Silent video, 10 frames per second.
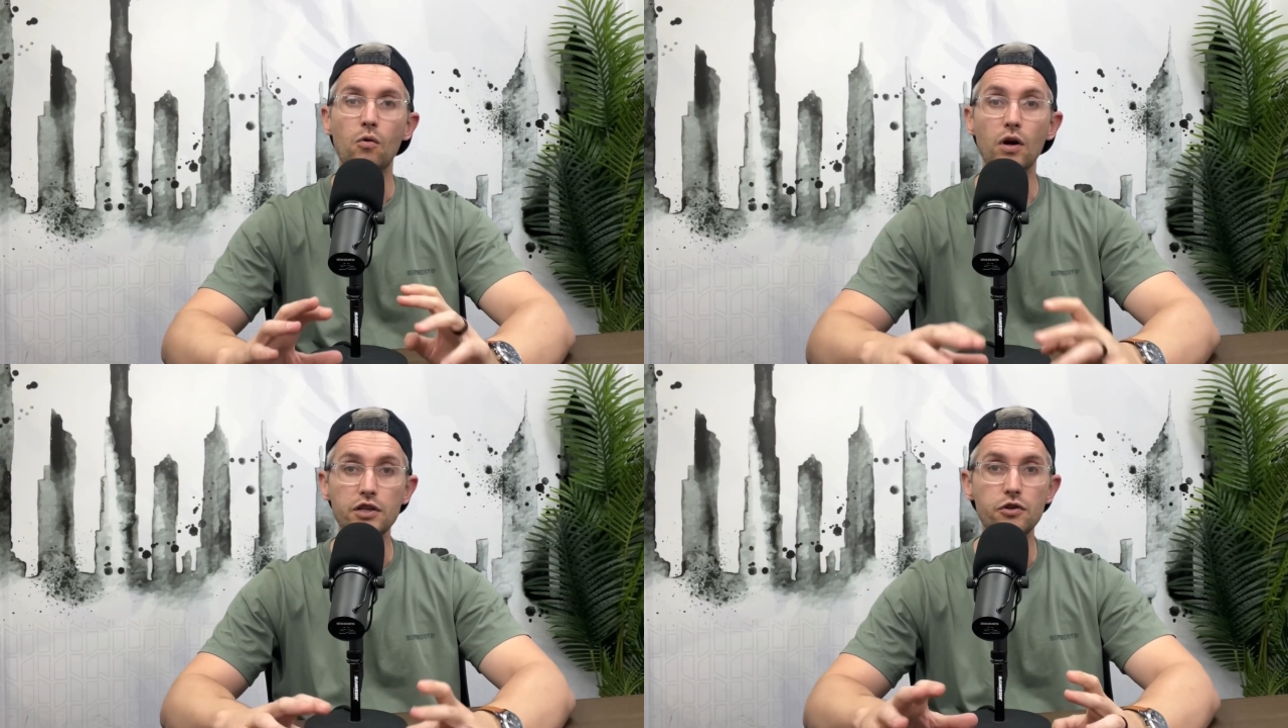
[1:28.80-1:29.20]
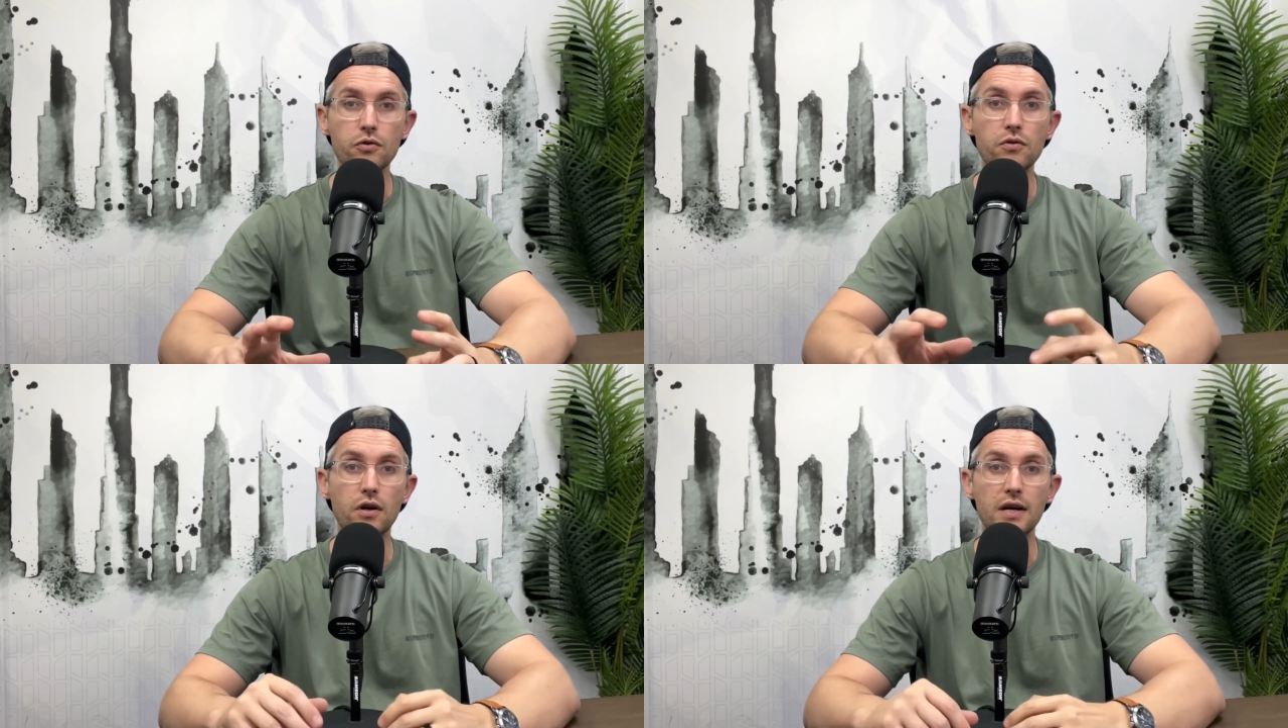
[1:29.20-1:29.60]
what
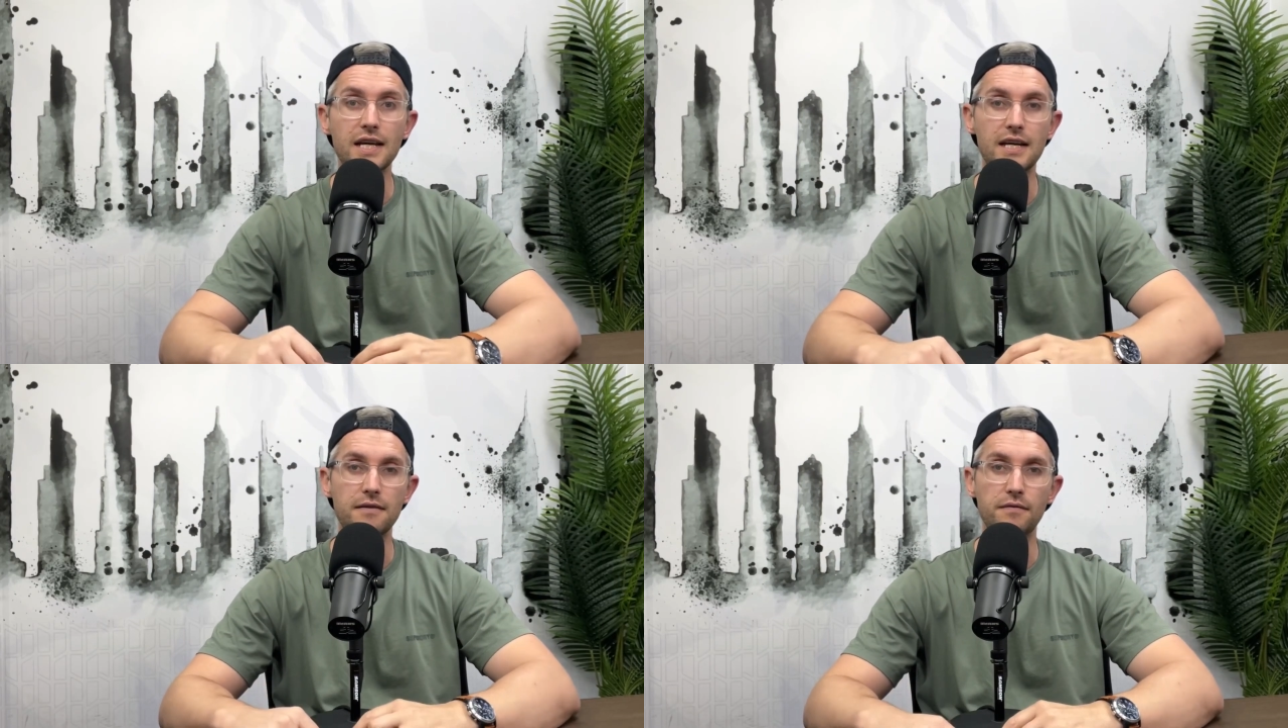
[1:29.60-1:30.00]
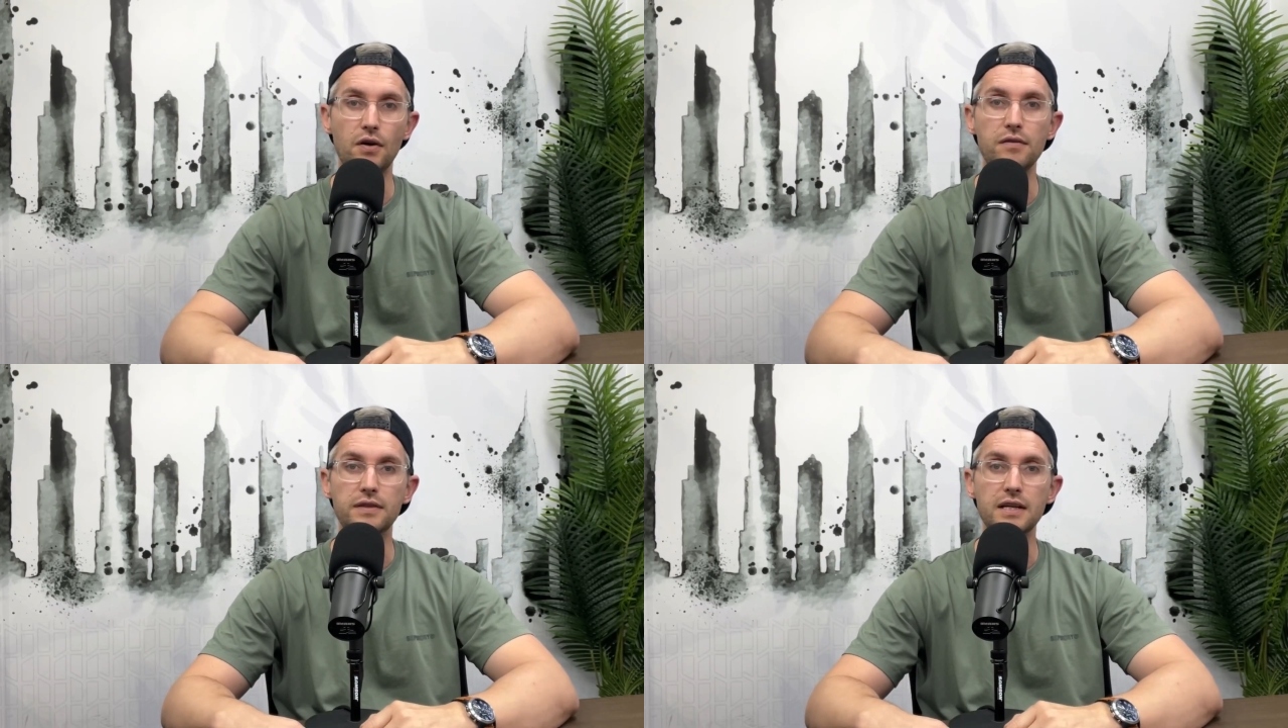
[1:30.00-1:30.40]
you're going to get
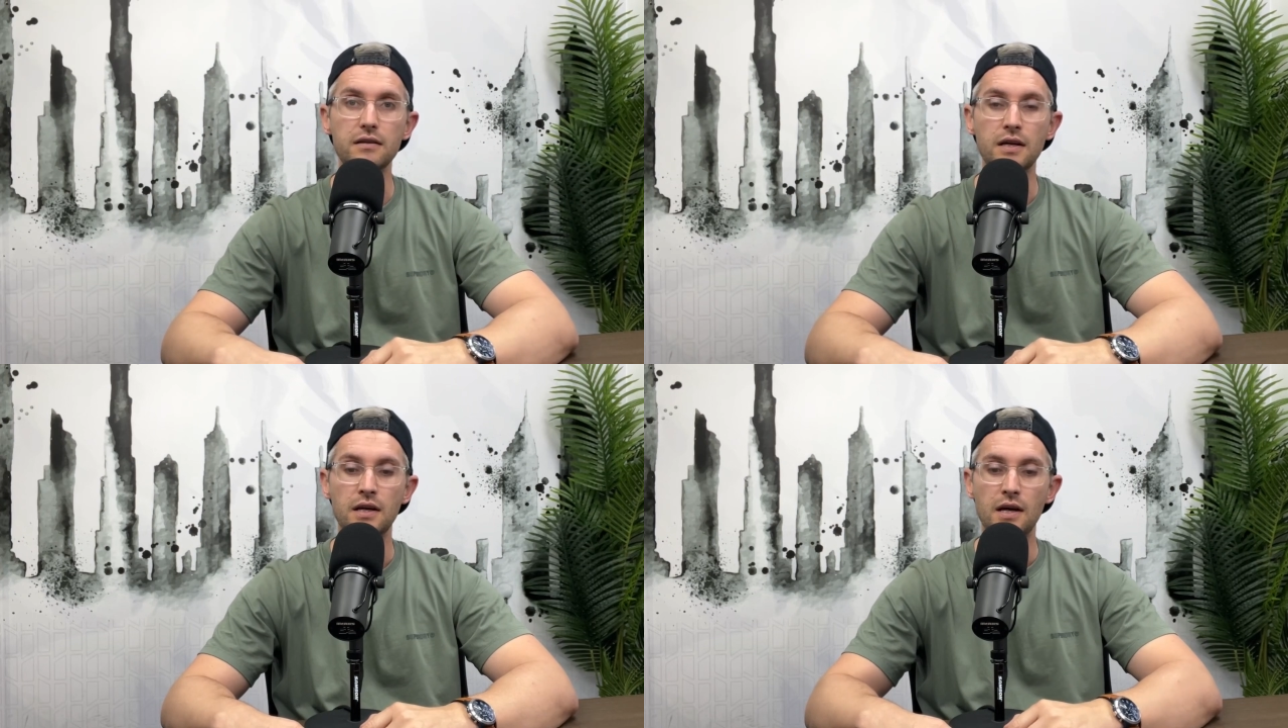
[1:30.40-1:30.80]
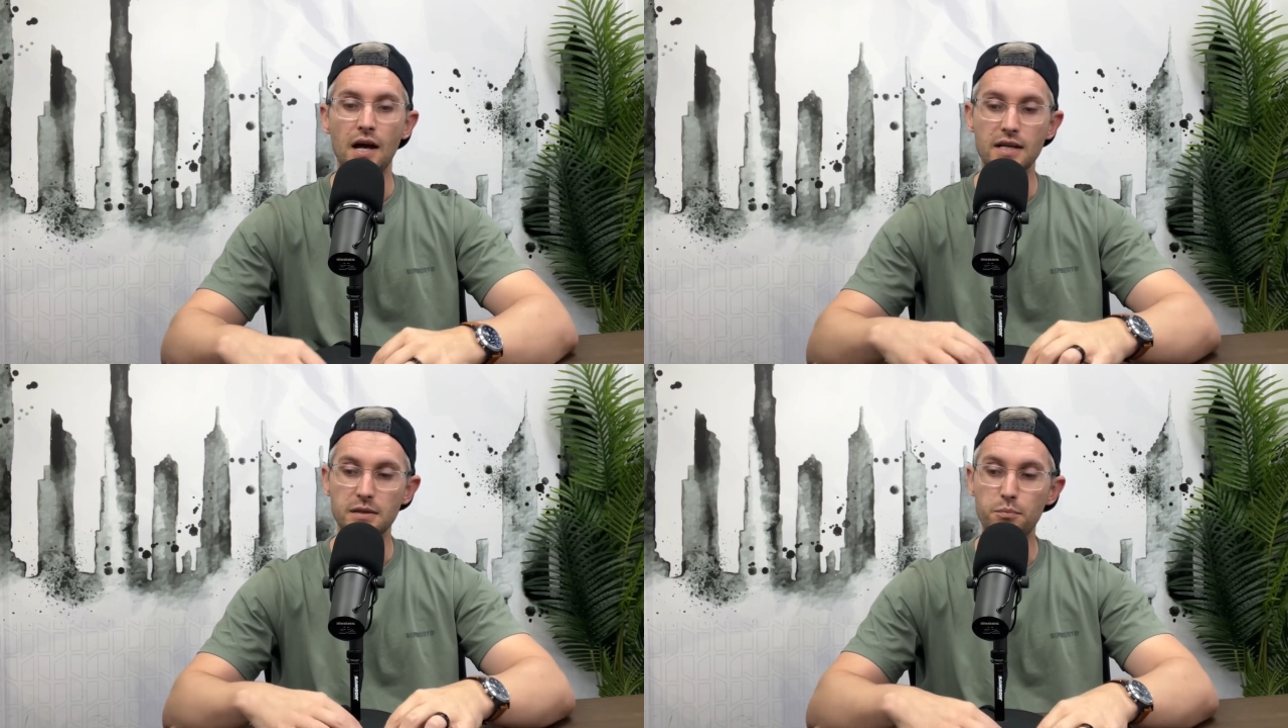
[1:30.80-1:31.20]
involved in
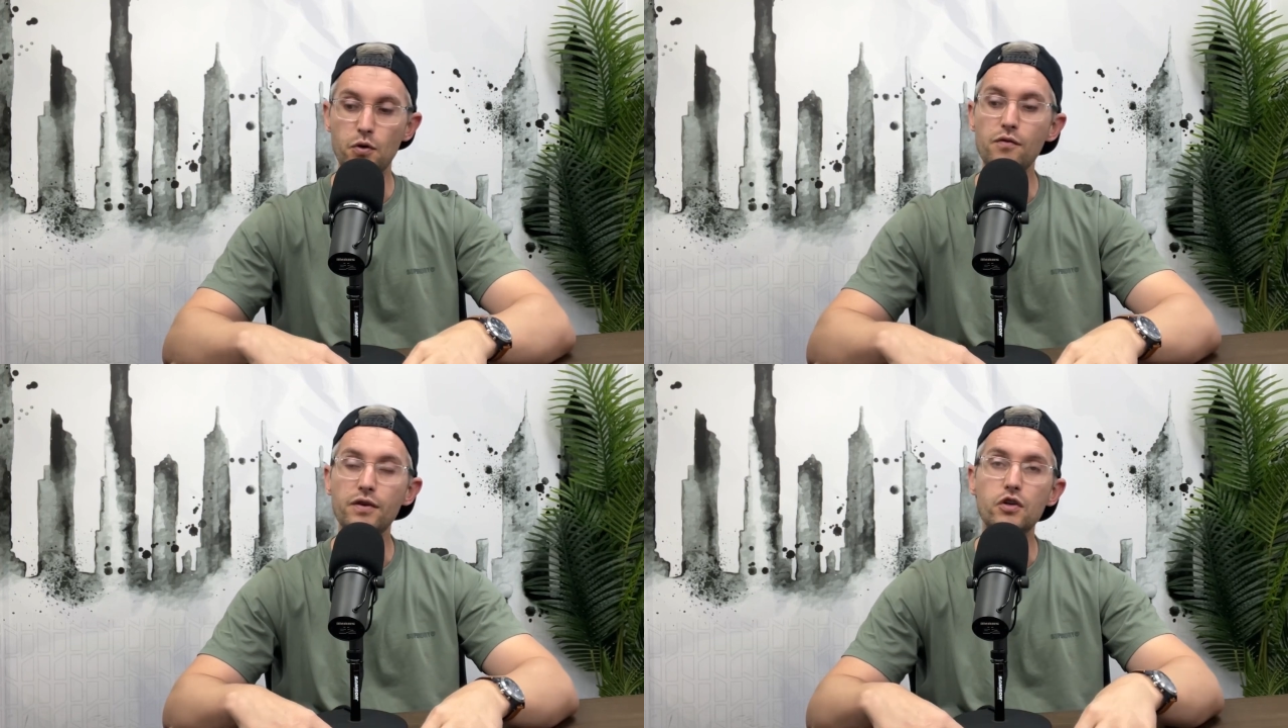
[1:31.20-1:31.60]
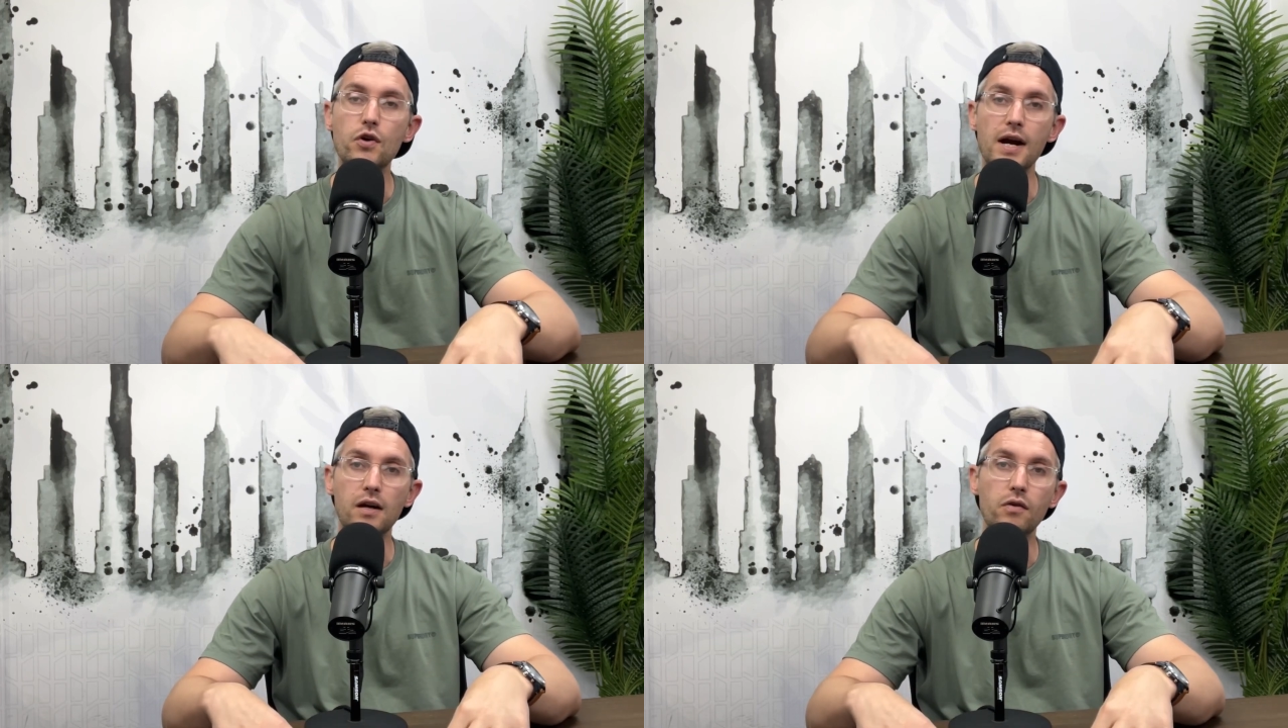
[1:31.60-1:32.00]
has a proven track